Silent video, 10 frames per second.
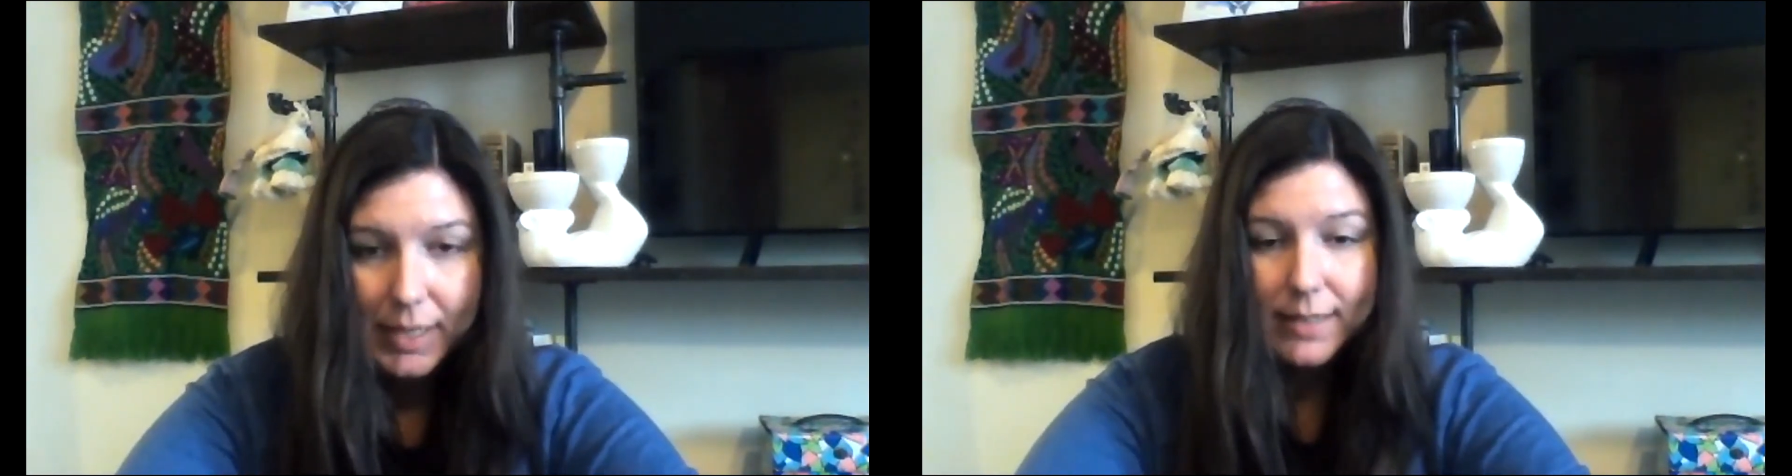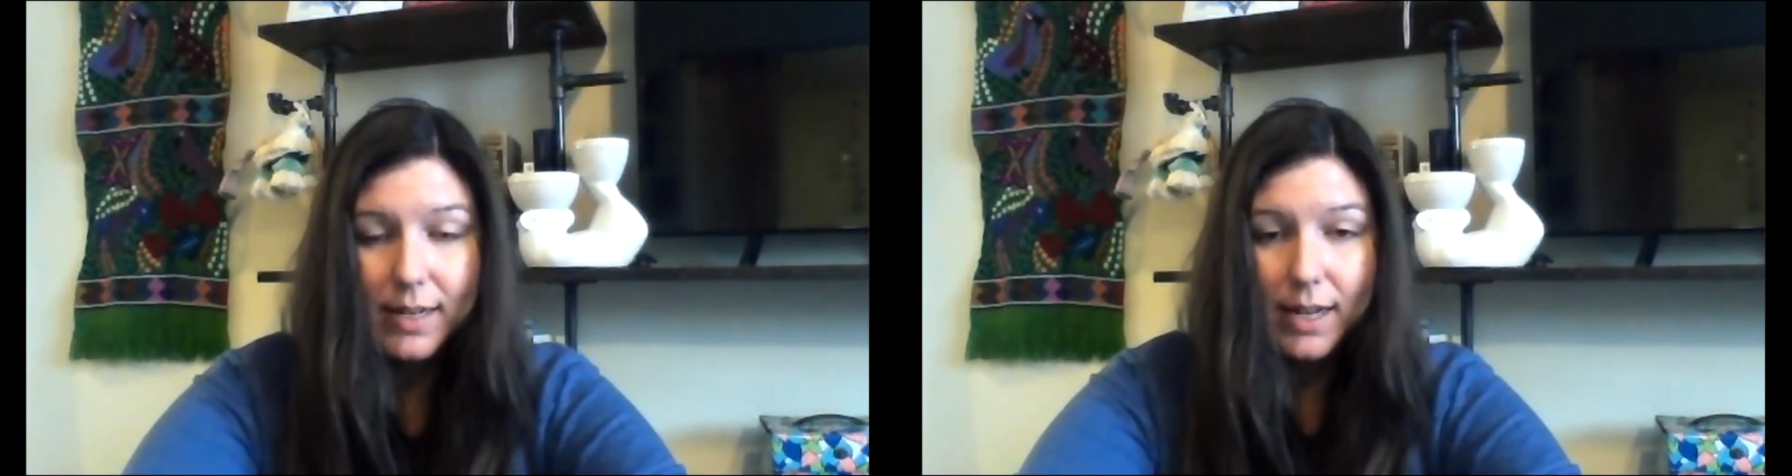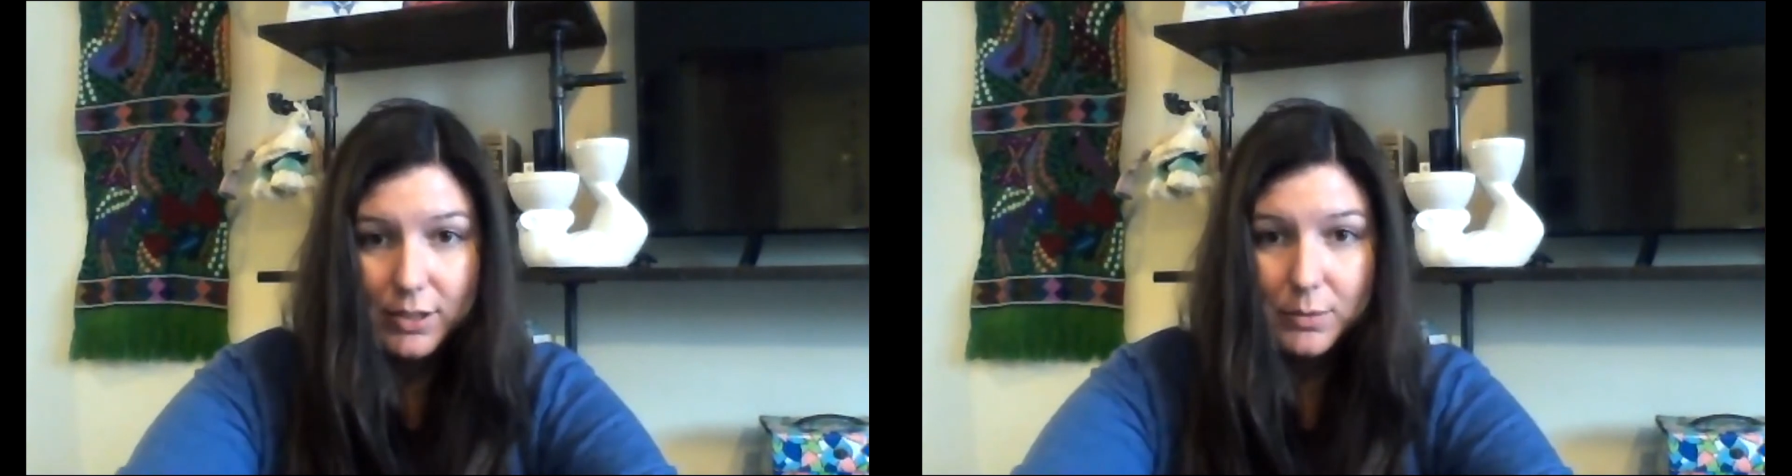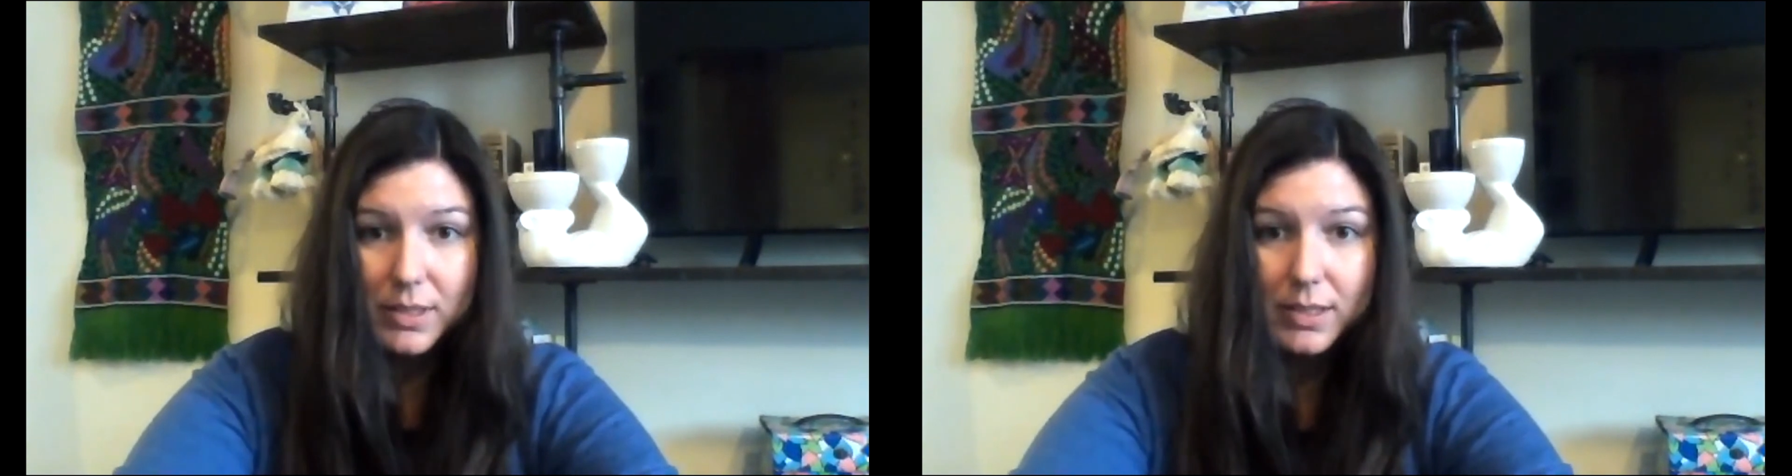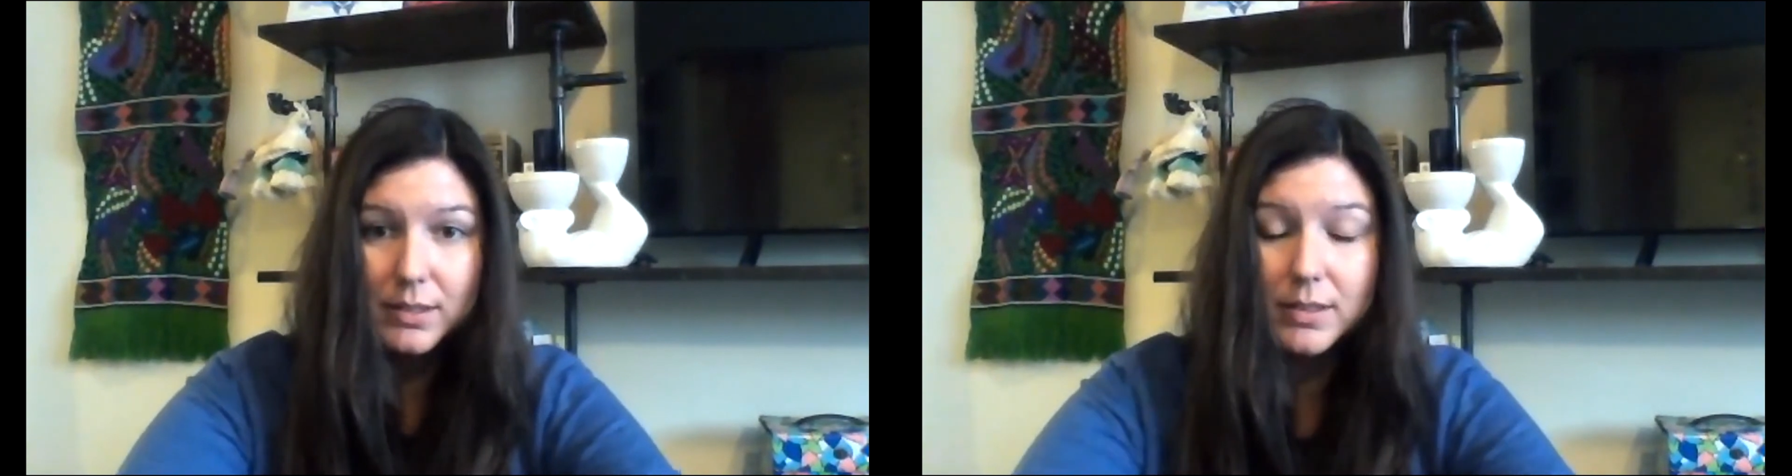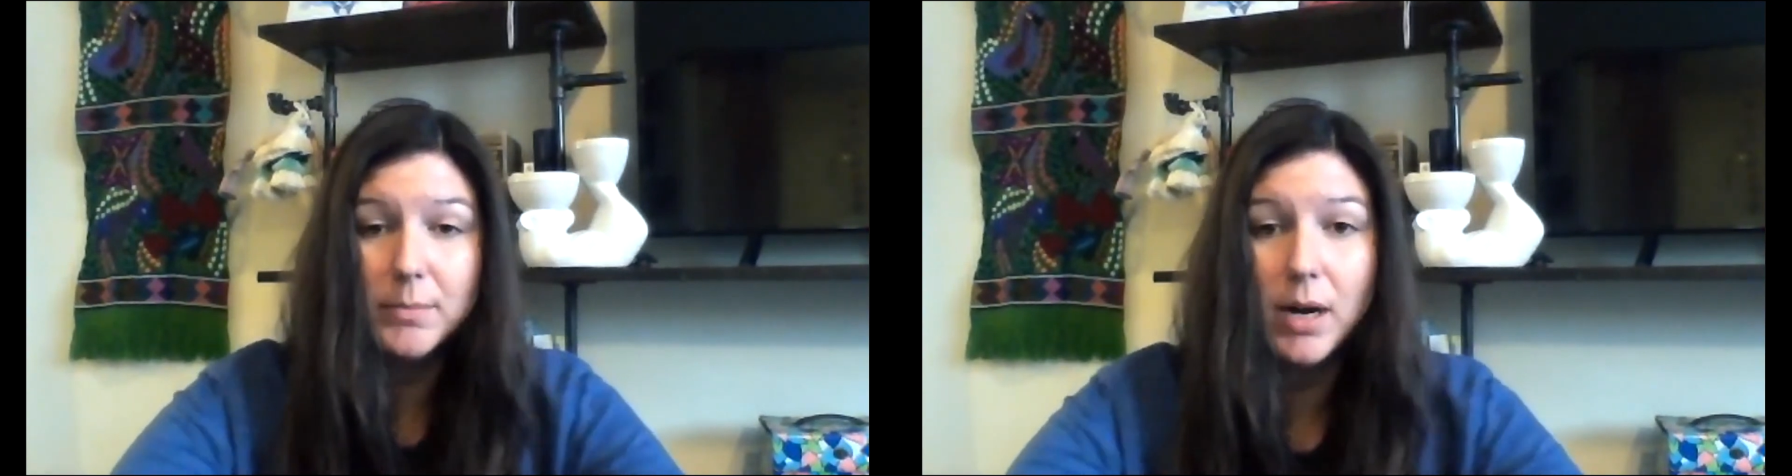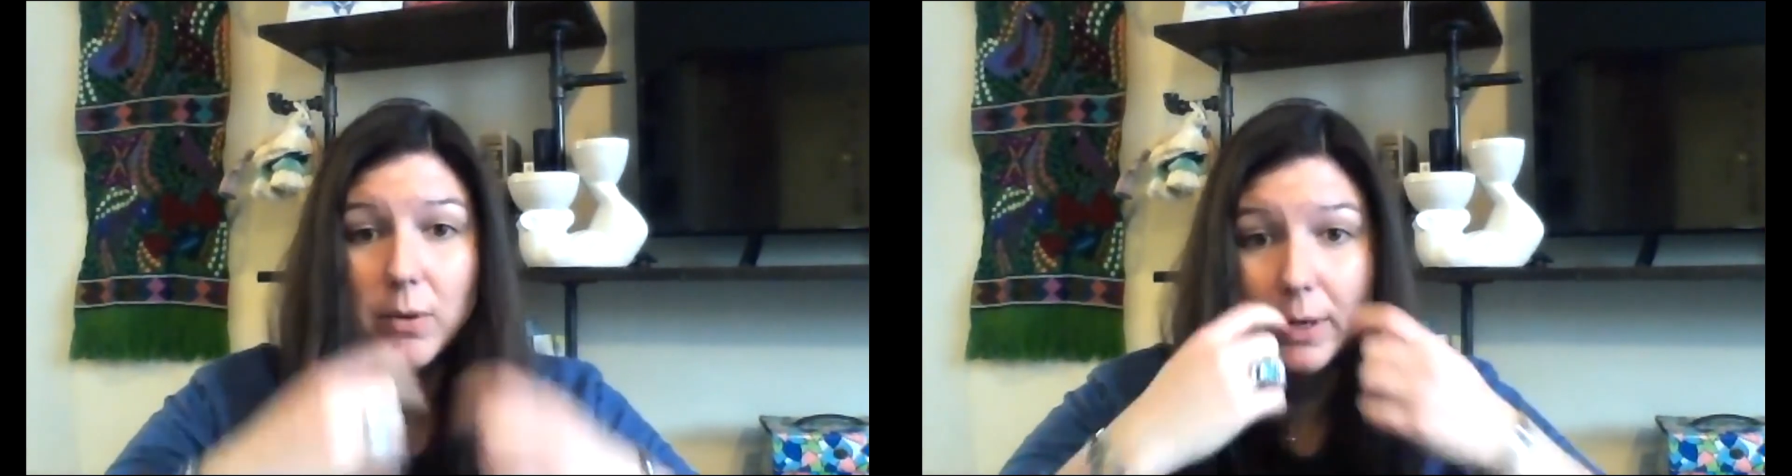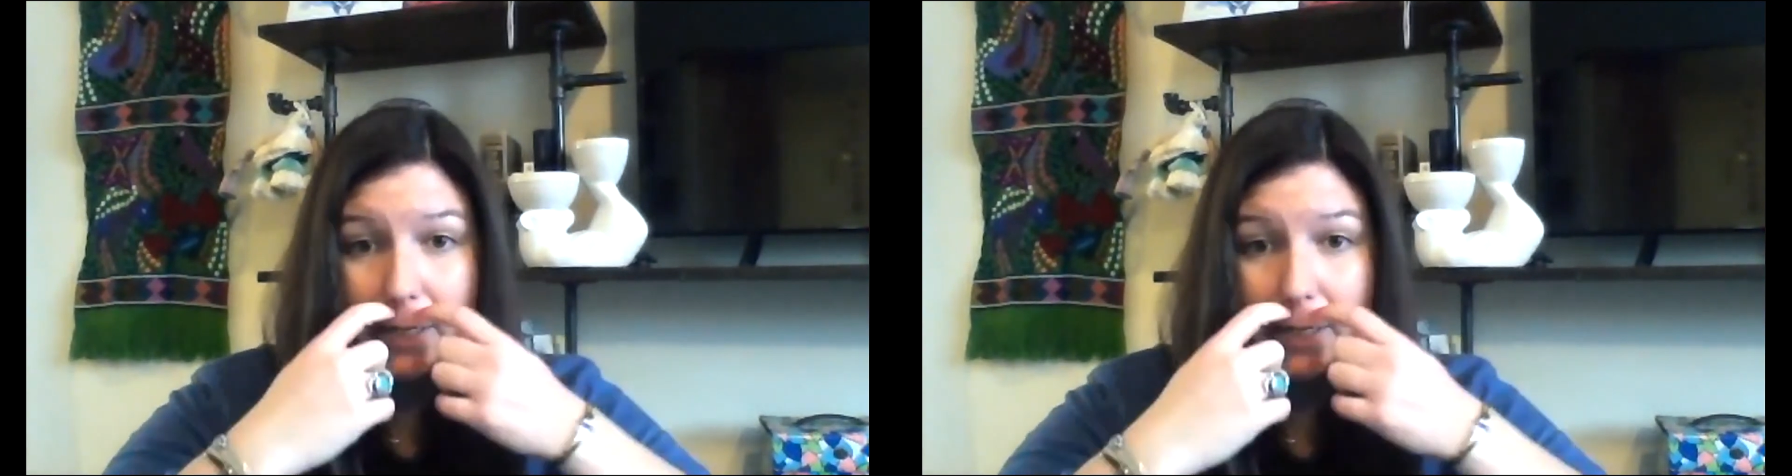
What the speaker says: It's not due until tomorrow at